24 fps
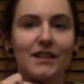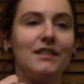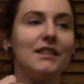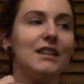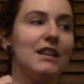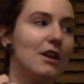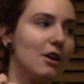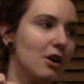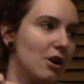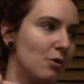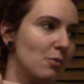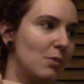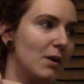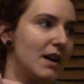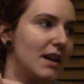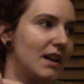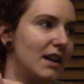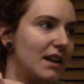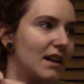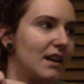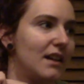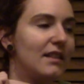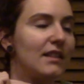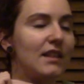the
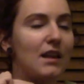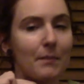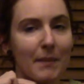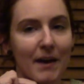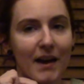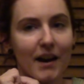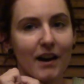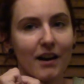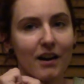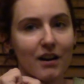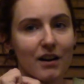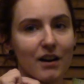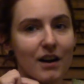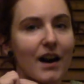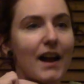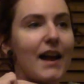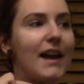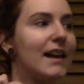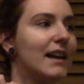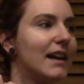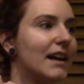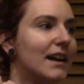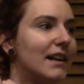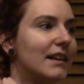Irwin, the Bear,
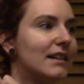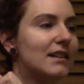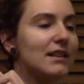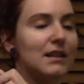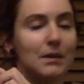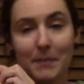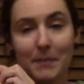and the